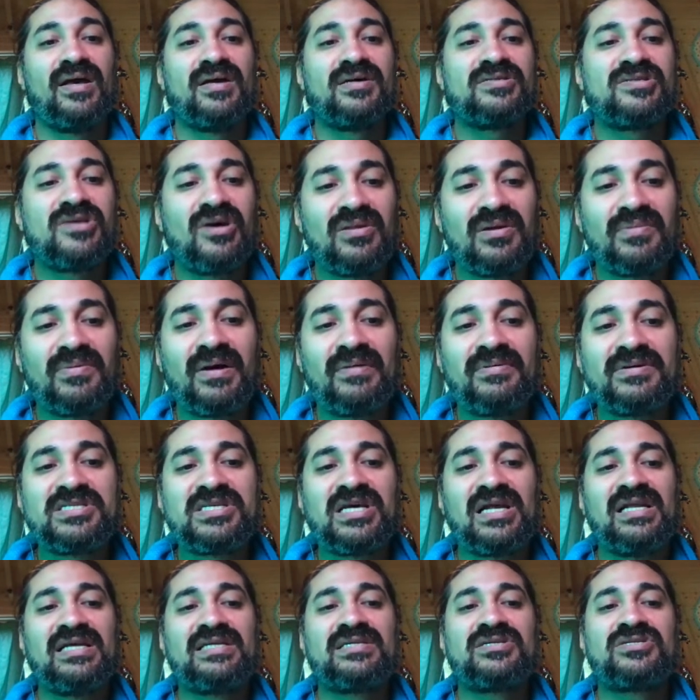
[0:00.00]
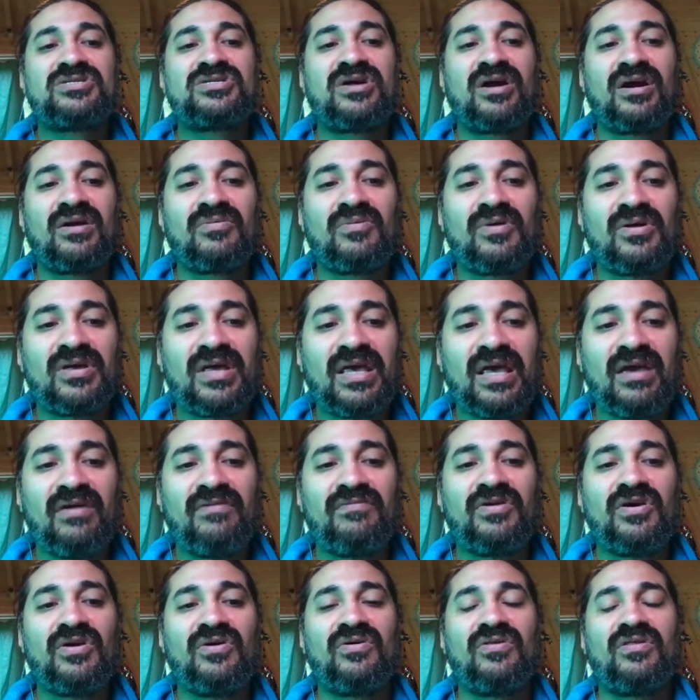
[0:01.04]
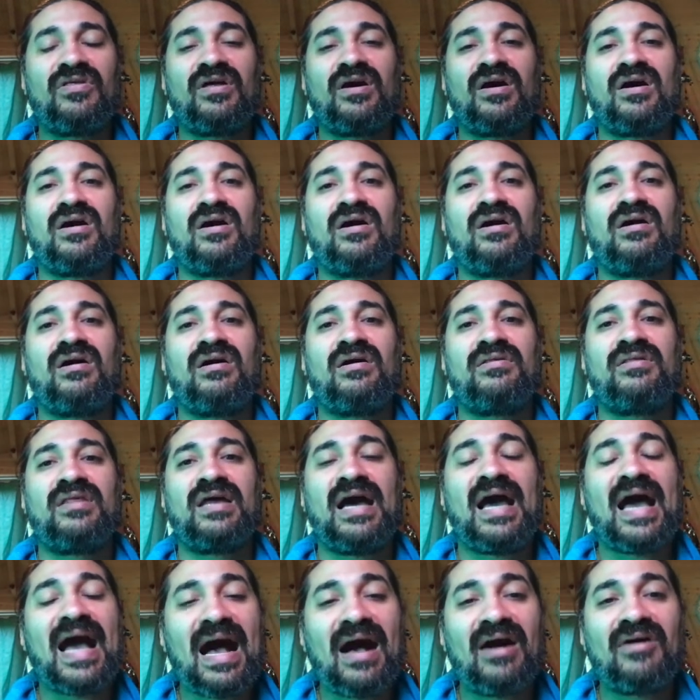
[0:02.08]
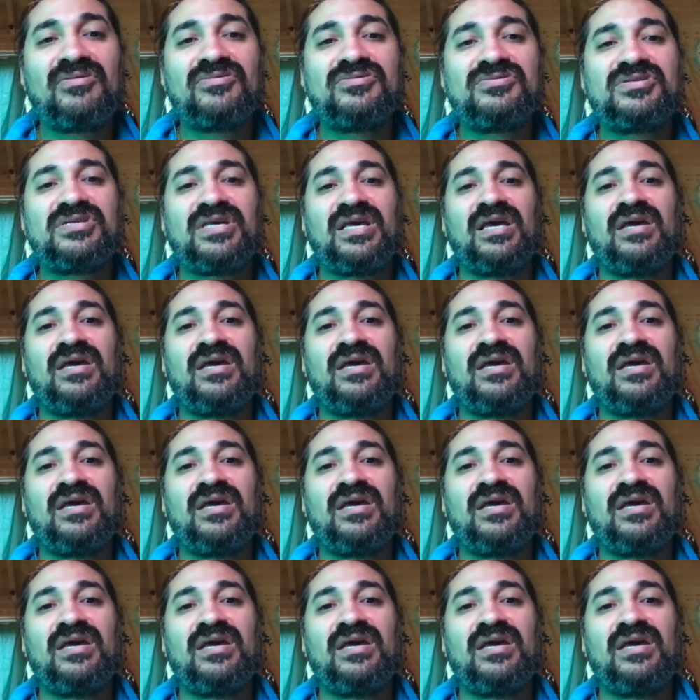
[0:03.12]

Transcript: So the Bhava Chalita chart will give you the house